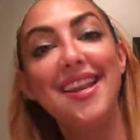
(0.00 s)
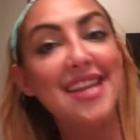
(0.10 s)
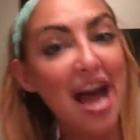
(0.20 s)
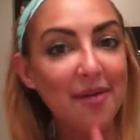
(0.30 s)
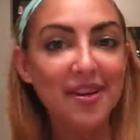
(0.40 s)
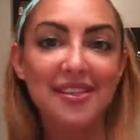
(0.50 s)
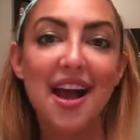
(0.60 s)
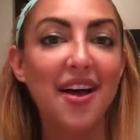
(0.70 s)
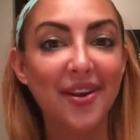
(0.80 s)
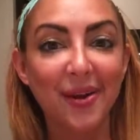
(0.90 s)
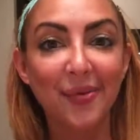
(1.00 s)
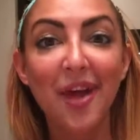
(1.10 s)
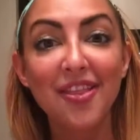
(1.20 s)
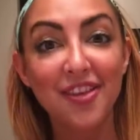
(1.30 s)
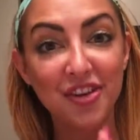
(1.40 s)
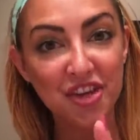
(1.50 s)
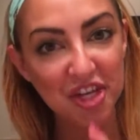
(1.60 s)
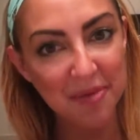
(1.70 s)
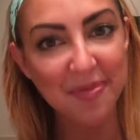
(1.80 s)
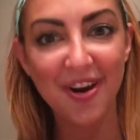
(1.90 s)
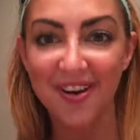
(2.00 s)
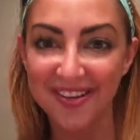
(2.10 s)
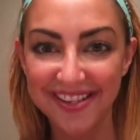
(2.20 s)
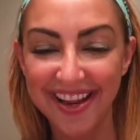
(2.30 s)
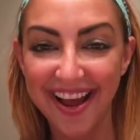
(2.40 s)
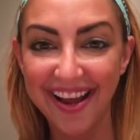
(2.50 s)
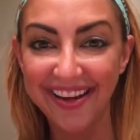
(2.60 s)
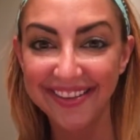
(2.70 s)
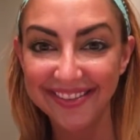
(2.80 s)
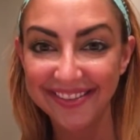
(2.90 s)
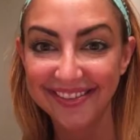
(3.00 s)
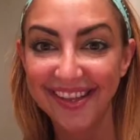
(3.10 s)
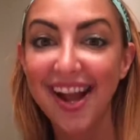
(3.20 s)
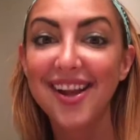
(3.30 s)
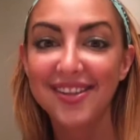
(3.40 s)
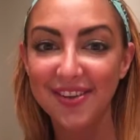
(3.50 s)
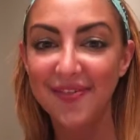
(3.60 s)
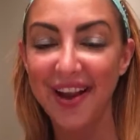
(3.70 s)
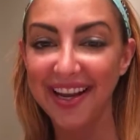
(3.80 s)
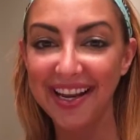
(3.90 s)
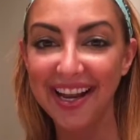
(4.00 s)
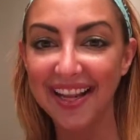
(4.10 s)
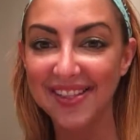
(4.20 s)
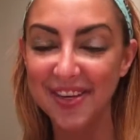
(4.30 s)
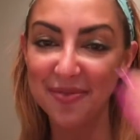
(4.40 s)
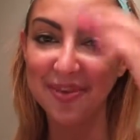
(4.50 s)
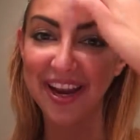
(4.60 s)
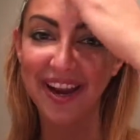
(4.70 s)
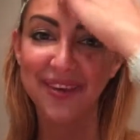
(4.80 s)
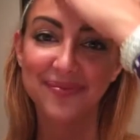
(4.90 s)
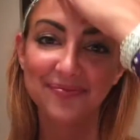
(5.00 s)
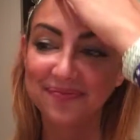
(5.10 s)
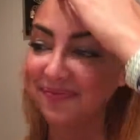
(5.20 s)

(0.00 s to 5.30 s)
Now I'm gonna tell you the cheap girl's guide to fighting against humid hair.